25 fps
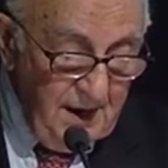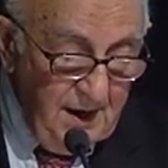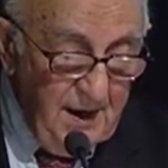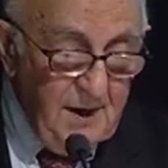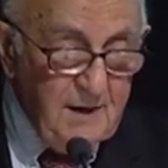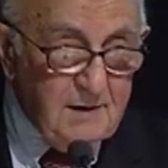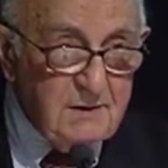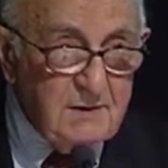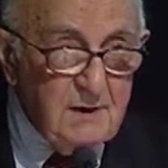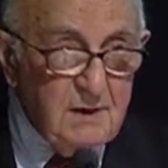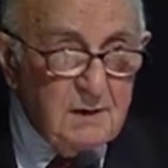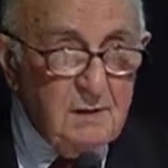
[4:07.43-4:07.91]

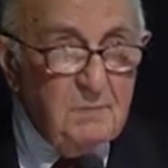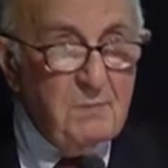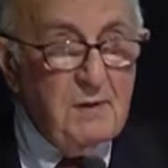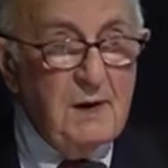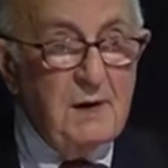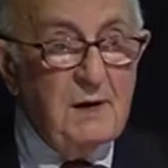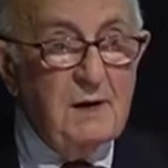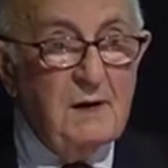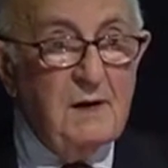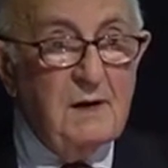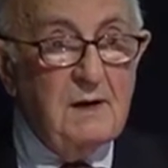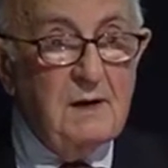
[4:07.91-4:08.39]
as it
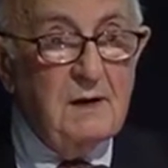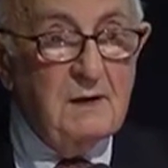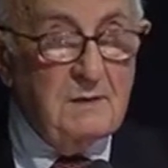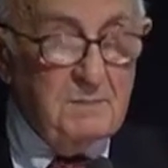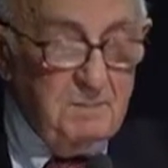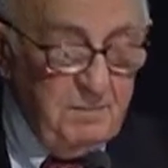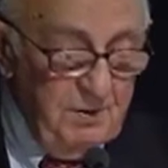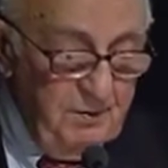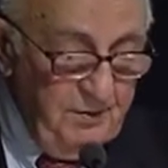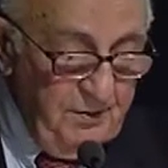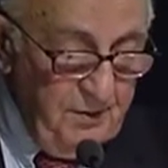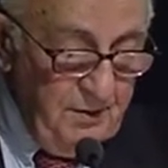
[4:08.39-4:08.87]
will
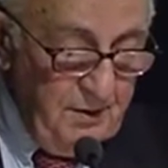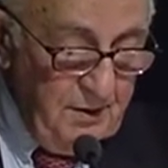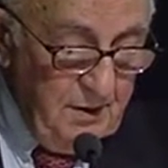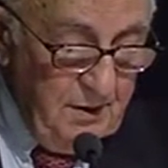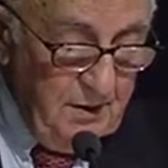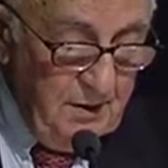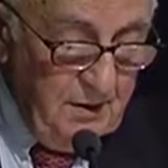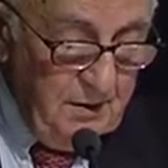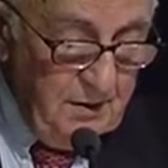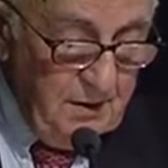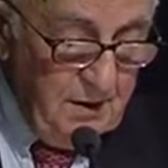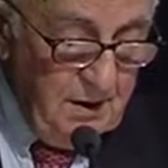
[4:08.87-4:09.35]
before
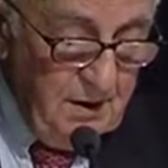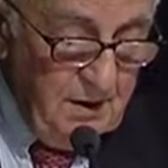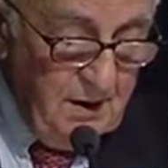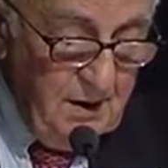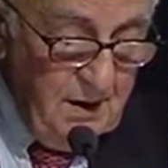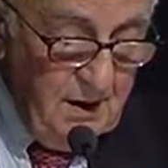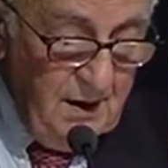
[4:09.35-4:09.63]
long,